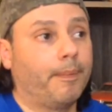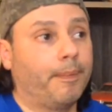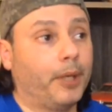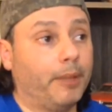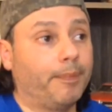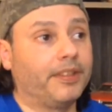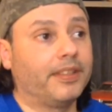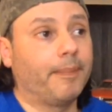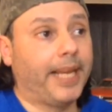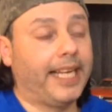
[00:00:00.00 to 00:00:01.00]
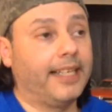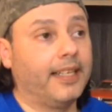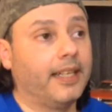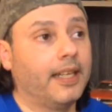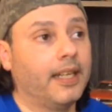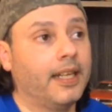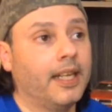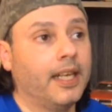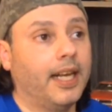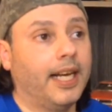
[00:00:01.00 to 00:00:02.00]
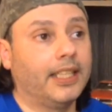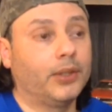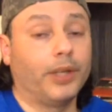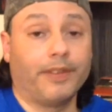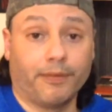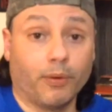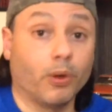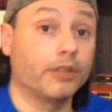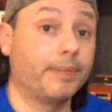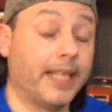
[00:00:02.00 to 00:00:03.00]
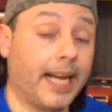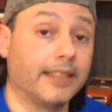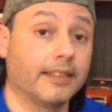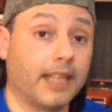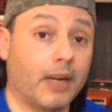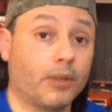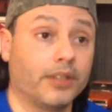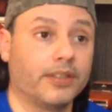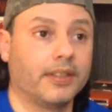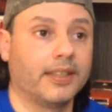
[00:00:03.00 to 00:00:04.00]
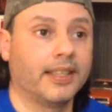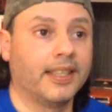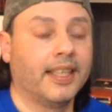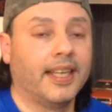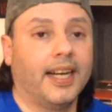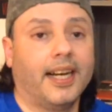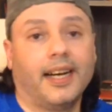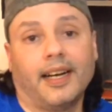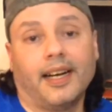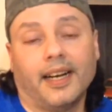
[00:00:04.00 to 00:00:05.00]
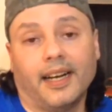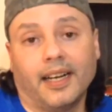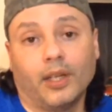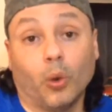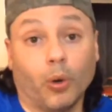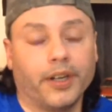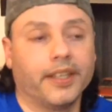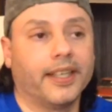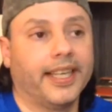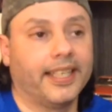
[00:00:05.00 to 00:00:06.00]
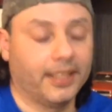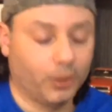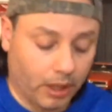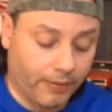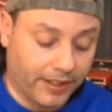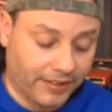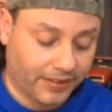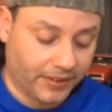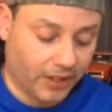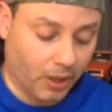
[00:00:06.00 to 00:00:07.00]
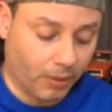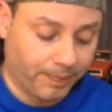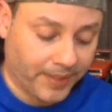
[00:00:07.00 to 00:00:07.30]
purpose, the main driving force behind the Star Wars lore and universe. So,